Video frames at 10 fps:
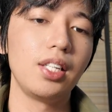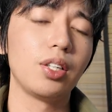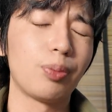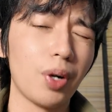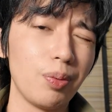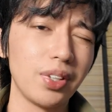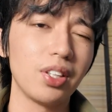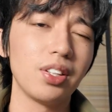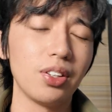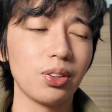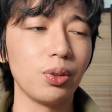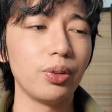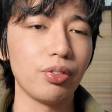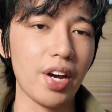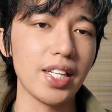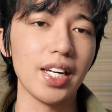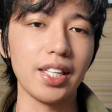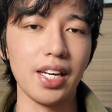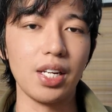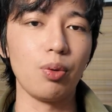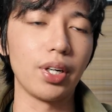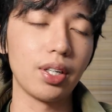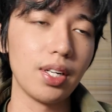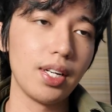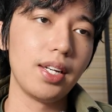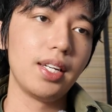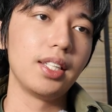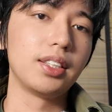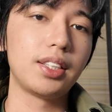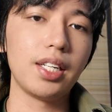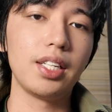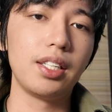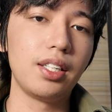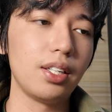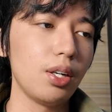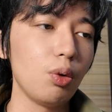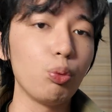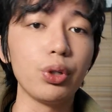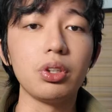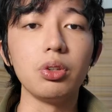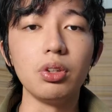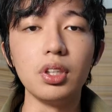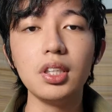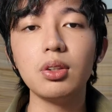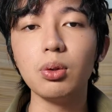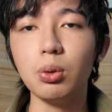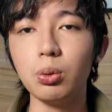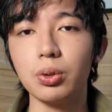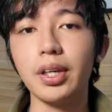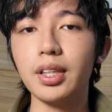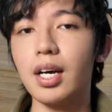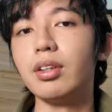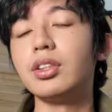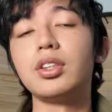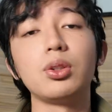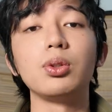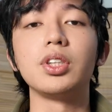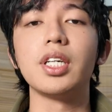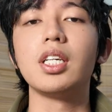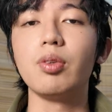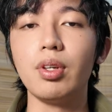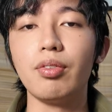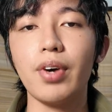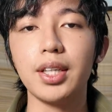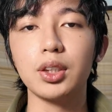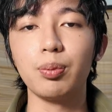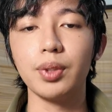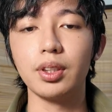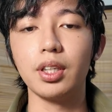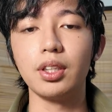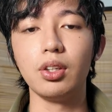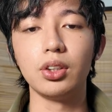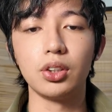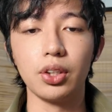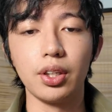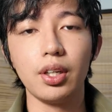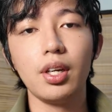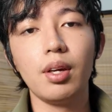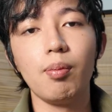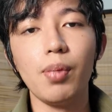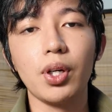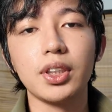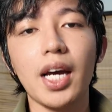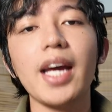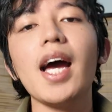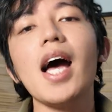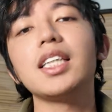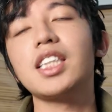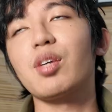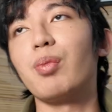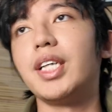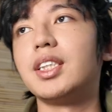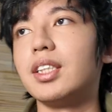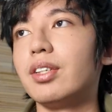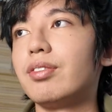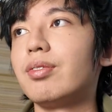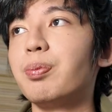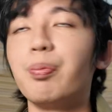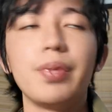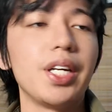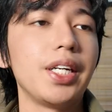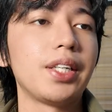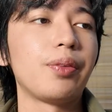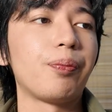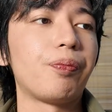you're probably not going to find that anywhere. Instead, what you need to do right now is to genuinely find something that you enjoy. Because I asked myself, like,